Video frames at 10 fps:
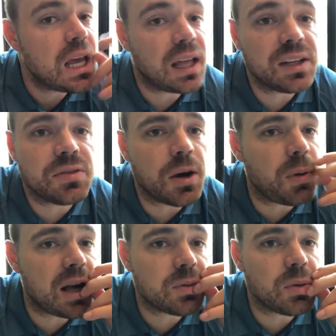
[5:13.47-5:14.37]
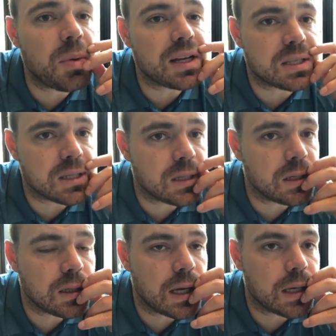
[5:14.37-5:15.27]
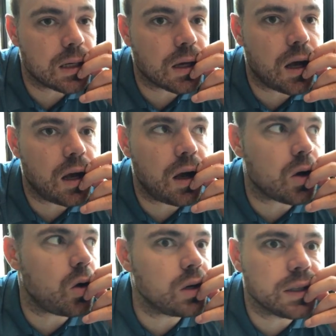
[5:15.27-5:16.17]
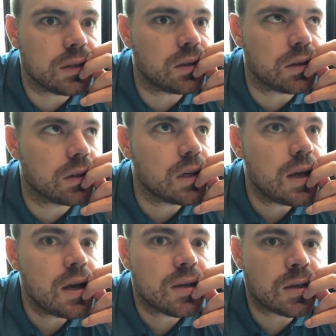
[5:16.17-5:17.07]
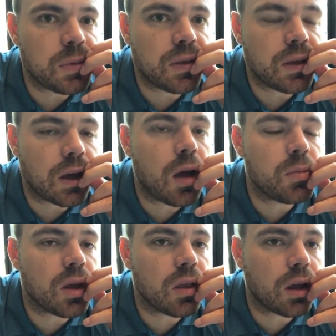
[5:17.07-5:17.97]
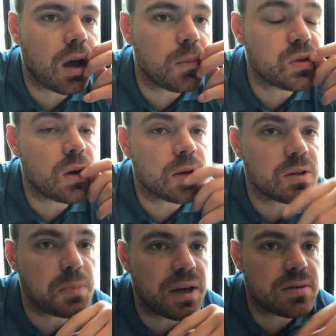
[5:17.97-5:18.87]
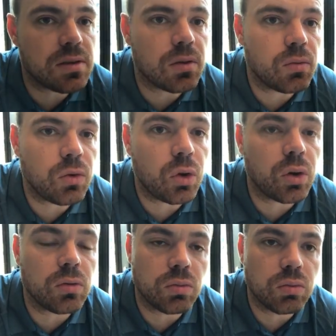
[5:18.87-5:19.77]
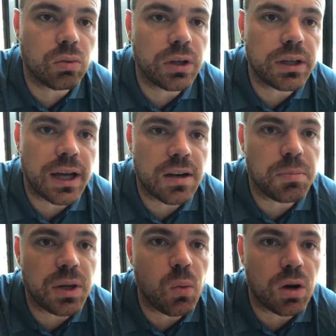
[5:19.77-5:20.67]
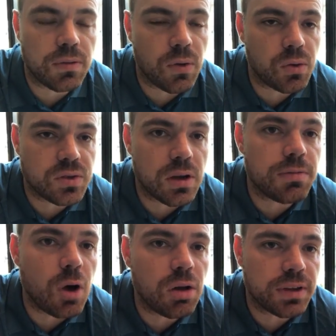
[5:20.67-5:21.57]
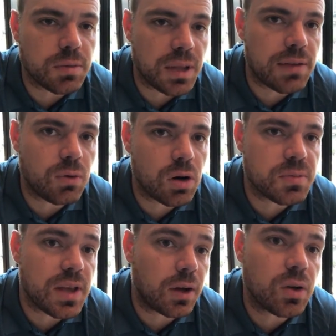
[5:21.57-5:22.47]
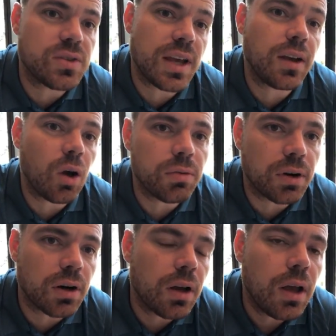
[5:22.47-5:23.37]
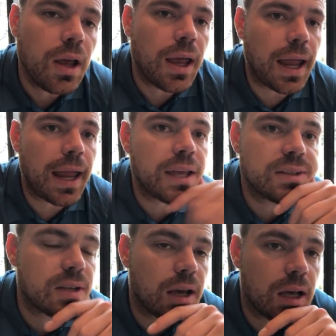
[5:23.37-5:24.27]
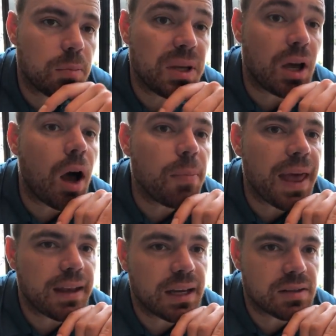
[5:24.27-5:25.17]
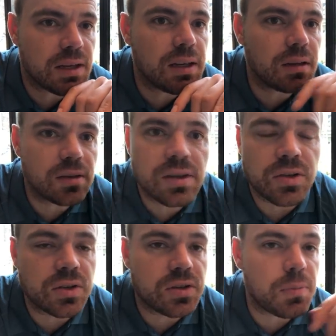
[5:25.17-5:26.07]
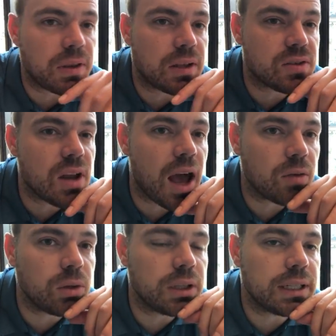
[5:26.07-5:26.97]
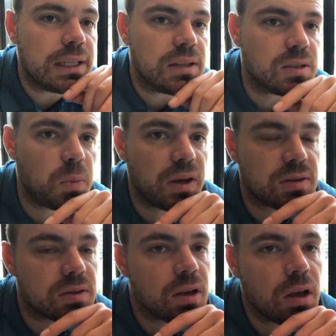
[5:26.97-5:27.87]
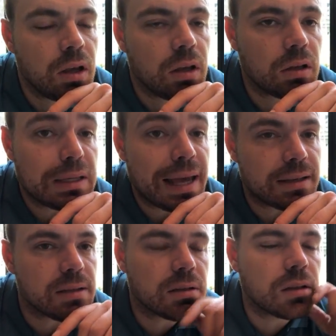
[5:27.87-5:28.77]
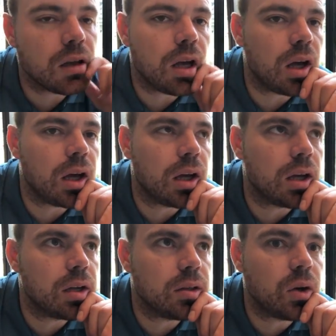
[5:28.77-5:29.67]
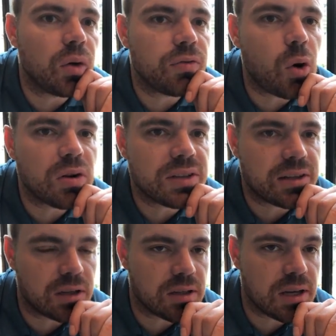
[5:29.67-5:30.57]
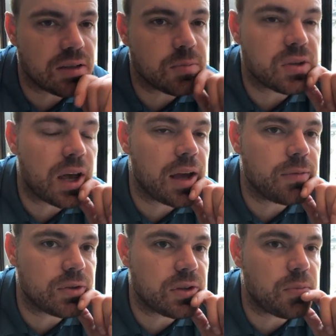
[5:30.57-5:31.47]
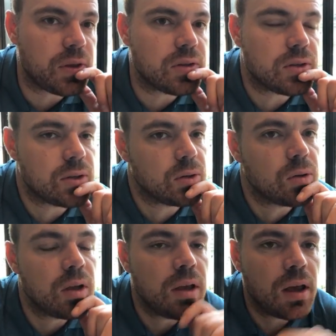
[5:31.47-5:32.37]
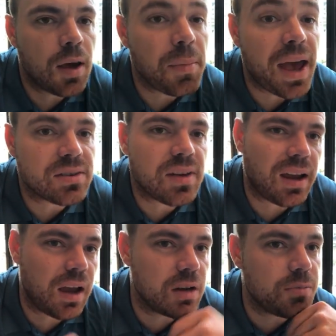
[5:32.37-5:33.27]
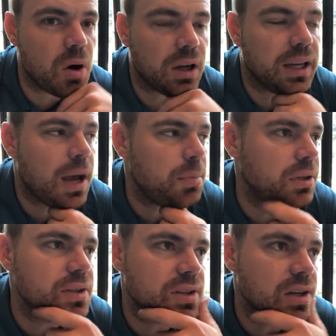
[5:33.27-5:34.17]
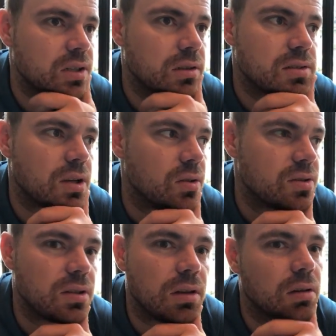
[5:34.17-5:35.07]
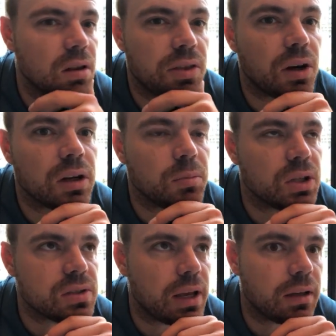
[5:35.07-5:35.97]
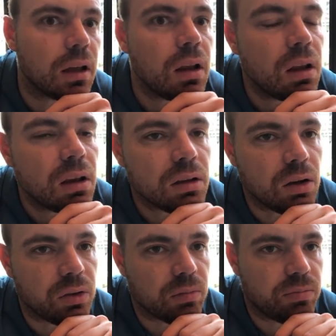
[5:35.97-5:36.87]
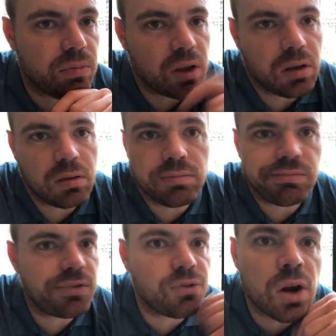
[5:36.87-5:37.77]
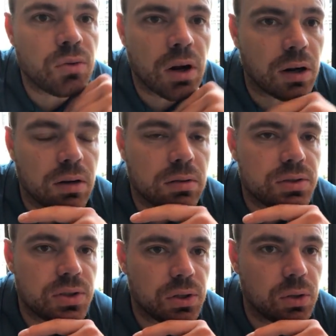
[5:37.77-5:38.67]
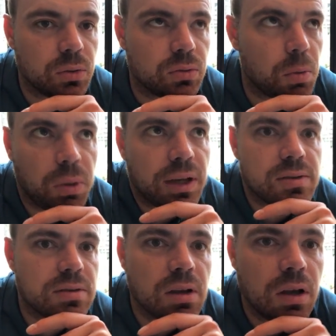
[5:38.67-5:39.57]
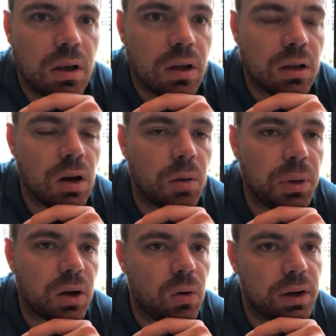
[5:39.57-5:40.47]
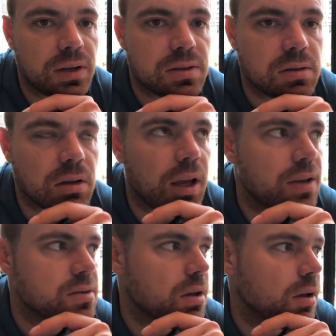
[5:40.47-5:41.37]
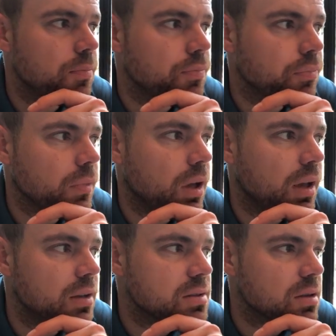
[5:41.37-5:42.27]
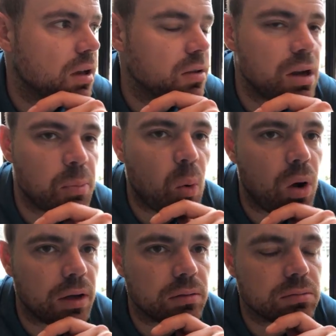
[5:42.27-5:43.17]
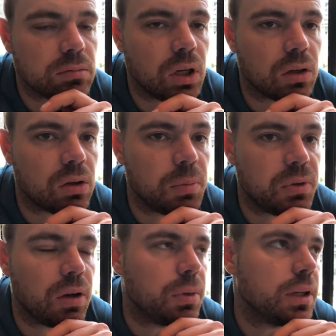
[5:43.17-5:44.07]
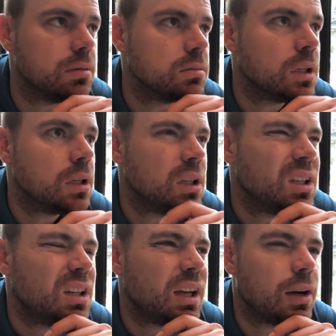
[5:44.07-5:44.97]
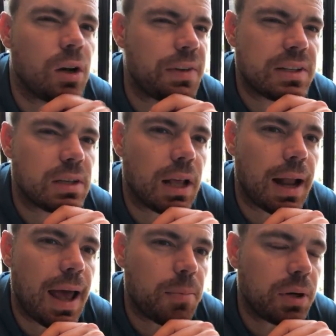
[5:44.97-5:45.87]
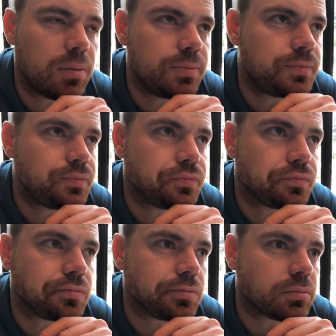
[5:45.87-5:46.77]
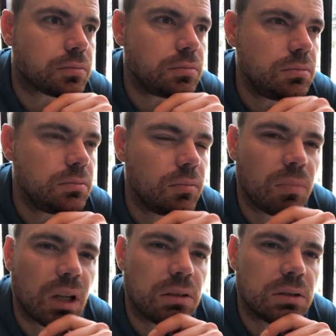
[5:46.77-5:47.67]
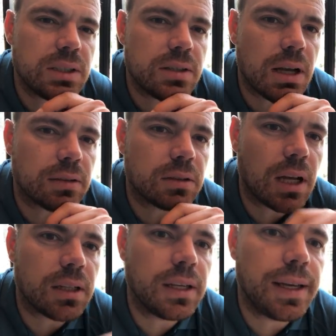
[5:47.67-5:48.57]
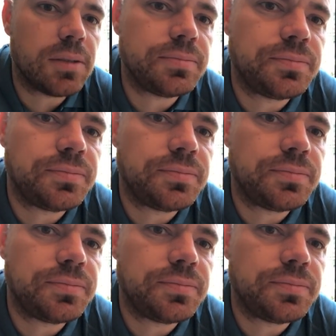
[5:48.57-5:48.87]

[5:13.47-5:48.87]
I think it's very possible we might see like a coin or something that comes onto the space that could really kind of be one of those evolving platforms that could take over and become that next king. Essentially, something that's not really in the space yet. Of course, that's going to take some time for something to amass that kind of market capitalization. So still, Ethereum looks like, the front runner to replace, Bitcoin as the number one, crypto. But I don't know if I see that happening. At least not yet.